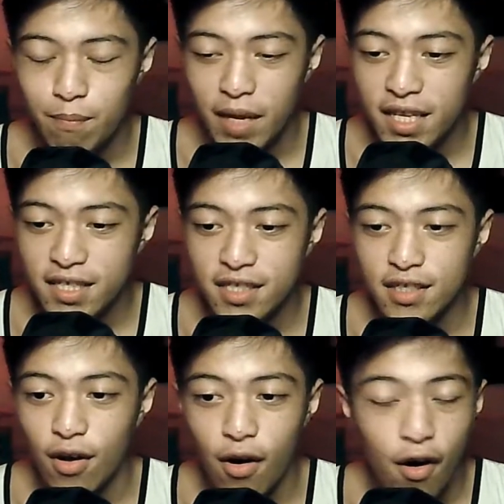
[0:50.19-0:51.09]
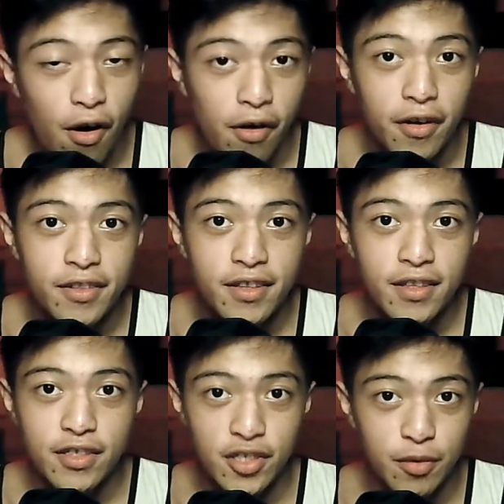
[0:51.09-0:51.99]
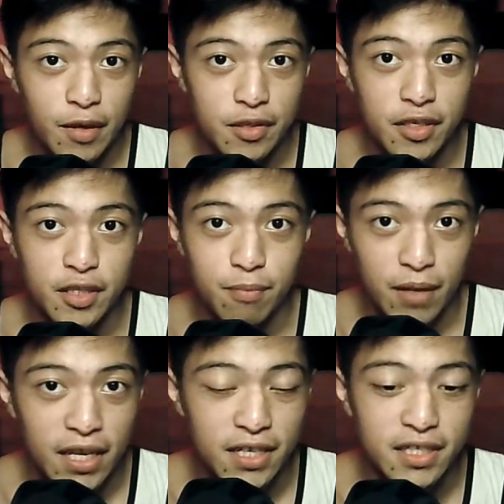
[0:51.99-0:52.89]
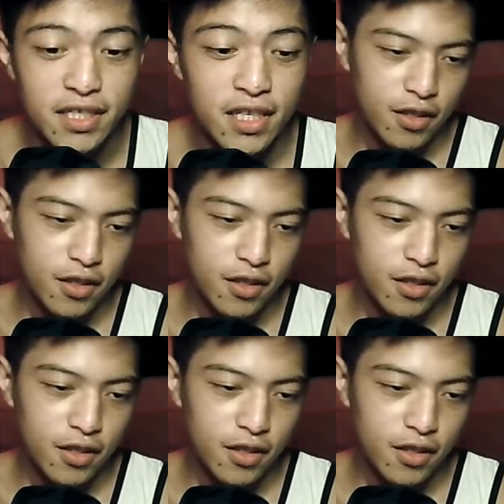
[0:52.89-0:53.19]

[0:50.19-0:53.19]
based on Geometry Dash players.